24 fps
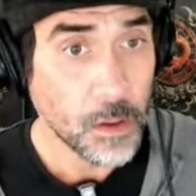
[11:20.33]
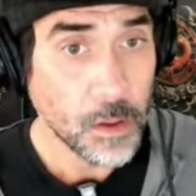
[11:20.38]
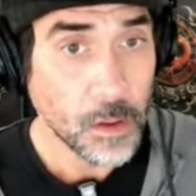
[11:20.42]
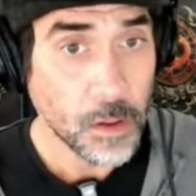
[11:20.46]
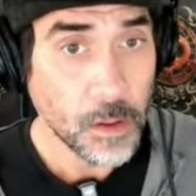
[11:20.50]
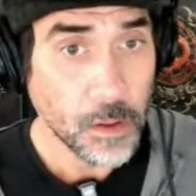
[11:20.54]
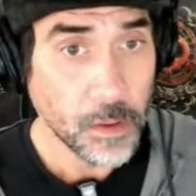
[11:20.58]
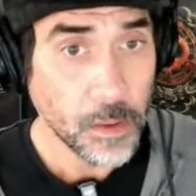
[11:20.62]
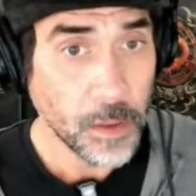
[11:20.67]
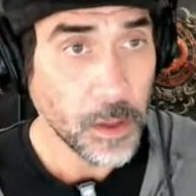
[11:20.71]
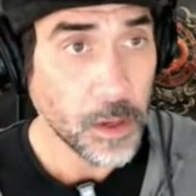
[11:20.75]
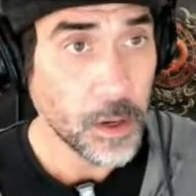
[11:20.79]

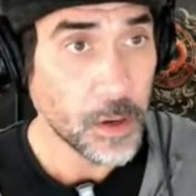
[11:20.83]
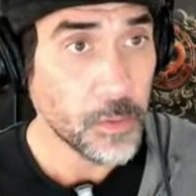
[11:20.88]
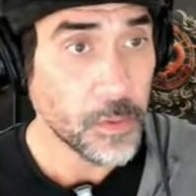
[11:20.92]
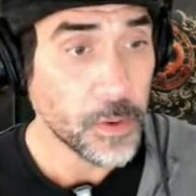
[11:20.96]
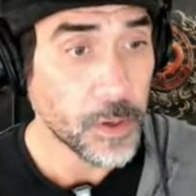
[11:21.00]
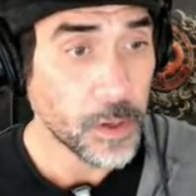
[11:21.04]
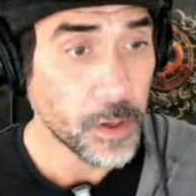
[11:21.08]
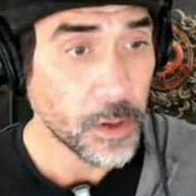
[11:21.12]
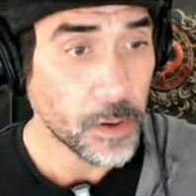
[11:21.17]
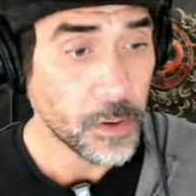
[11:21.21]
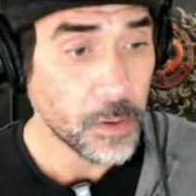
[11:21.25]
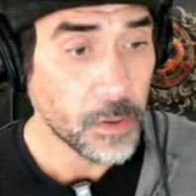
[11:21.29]
There we
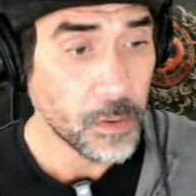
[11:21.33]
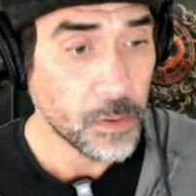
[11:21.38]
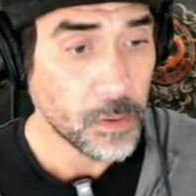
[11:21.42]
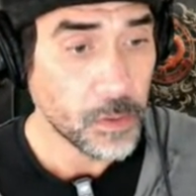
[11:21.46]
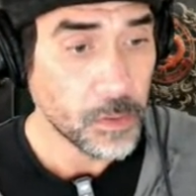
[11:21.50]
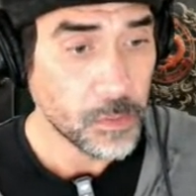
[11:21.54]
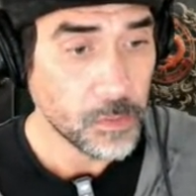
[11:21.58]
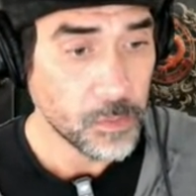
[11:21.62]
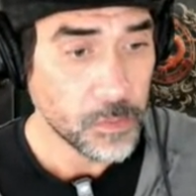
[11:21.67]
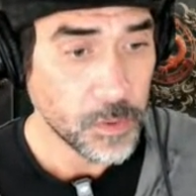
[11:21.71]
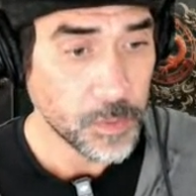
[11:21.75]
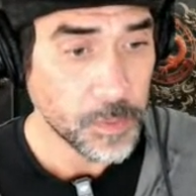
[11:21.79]
go.
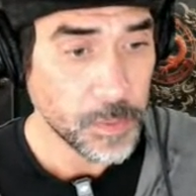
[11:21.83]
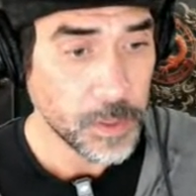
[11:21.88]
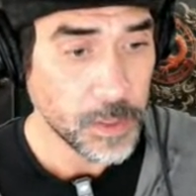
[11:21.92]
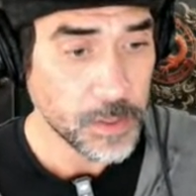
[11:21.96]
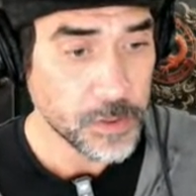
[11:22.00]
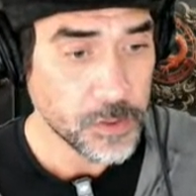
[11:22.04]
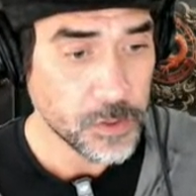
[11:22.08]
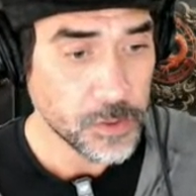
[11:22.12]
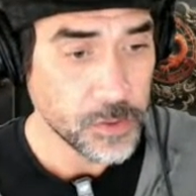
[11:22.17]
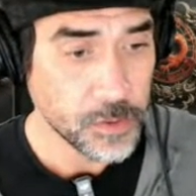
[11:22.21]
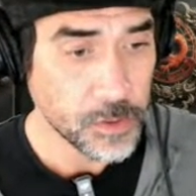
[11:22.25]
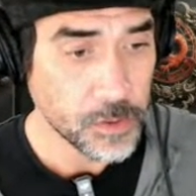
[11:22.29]
Let's
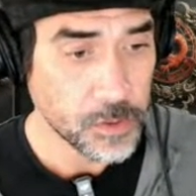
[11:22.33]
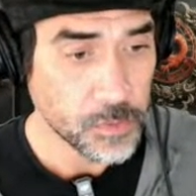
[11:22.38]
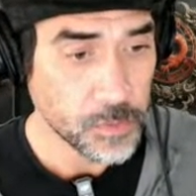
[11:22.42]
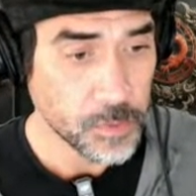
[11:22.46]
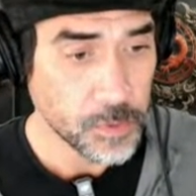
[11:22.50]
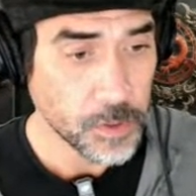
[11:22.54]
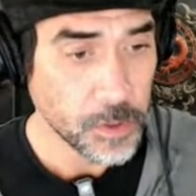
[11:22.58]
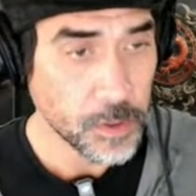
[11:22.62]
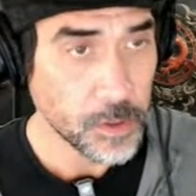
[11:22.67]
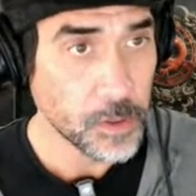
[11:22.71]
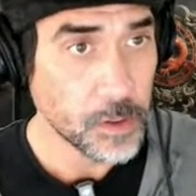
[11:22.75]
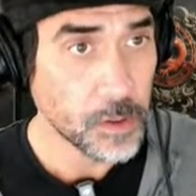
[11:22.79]
do this one
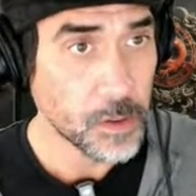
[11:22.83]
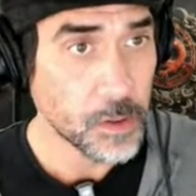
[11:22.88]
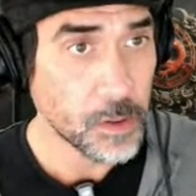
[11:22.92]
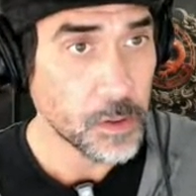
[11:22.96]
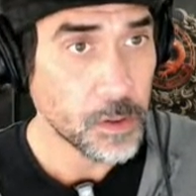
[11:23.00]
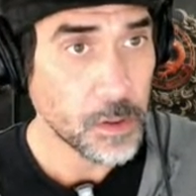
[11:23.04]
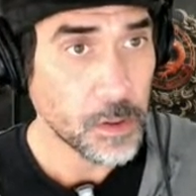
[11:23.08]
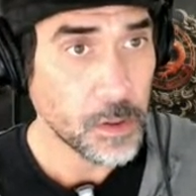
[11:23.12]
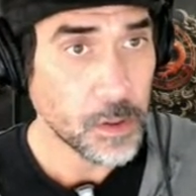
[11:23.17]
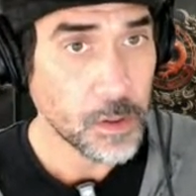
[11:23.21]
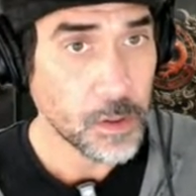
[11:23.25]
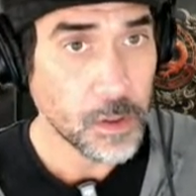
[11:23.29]
here.
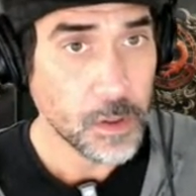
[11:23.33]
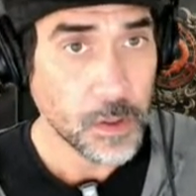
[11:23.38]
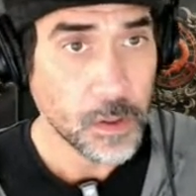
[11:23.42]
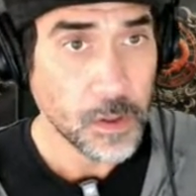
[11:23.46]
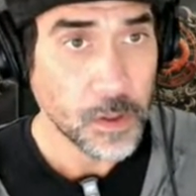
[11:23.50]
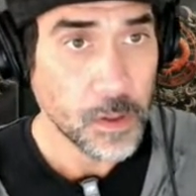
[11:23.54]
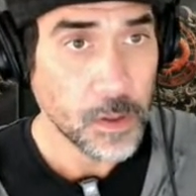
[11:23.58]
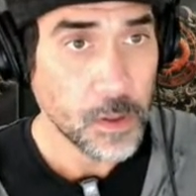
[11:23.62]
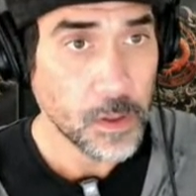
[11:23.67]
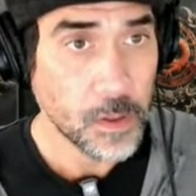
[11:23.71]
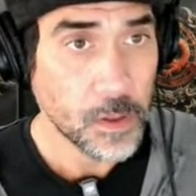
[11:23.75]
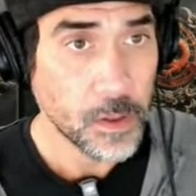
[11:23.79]

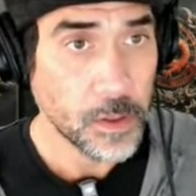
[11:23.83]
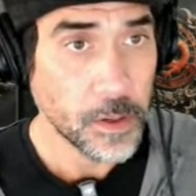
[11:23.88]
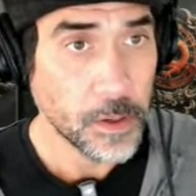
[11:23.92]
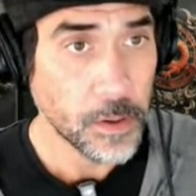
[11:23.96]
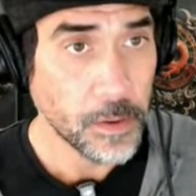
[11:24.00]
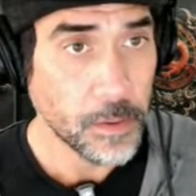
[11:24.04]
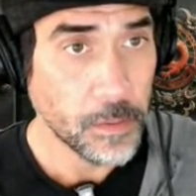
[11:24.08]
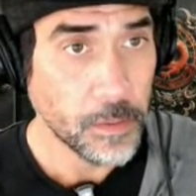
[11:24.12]
Here.